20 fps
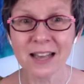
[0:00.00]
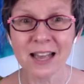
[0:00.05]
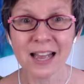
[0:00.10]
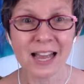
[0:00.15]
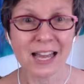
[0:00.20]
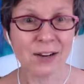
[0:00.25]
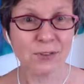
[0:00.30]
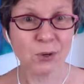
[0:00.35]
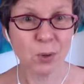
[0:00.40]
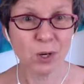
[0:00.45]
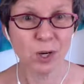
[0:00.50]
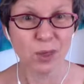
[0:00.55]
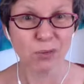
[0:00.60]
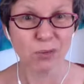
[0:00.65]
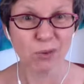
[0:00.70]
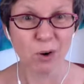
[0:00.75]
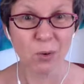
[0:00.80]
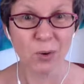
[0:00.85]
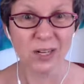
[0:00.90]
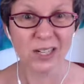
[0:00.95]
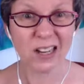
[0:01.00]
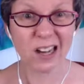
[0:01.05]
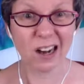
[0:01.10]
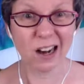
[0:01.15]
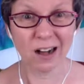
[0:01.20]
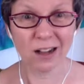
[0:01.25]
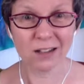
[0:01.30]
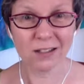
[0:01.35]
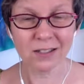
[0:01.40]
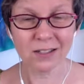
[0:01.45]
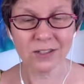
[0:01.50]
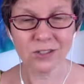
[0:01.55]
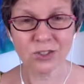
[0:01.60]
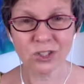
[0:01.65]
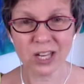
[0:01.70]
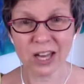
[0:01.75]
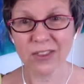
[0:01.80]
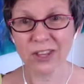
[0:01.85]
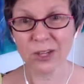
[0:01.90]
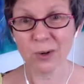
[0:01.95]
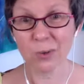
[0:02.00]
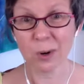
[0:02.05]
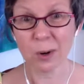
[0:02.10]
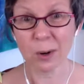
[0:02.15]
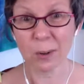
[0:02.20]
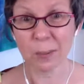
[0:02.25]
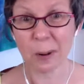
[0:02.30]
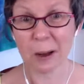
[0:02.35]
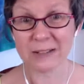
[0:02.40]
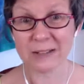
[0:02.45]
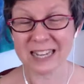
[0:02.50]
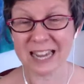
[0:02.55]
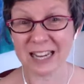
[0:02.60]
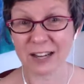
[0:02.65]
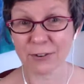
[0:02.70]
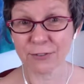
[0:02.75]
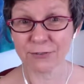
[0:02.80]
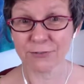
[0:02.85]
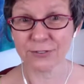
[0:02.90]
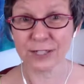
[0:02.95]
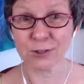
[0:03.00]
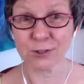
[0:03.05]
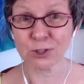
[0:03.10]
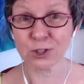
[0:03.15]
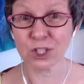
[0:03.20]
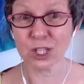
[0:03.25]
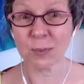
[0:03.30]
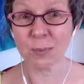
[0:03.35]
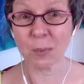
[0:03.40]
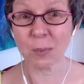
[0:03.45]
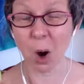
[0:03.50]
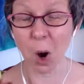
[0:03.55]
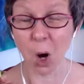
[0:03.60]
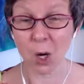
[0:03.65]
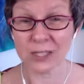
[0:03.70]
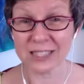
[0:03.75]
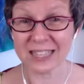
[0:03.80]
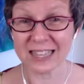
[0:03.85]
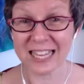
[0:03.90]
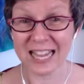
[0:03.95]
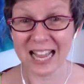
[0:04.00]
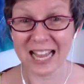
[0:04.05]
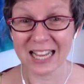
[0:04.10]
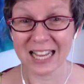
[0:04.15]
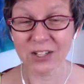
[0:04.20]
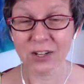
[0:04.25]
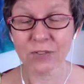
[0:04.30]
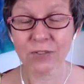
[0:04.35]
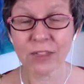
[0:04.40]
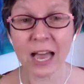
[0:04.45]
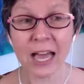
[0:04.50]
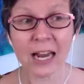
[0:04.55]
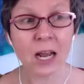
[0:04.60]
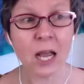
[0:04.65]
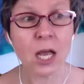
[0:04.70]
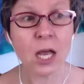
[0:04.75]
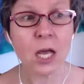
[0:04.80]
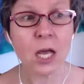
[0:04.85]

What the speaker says: and if you want to throw in college and then you want to tack fellowship onto the end of that,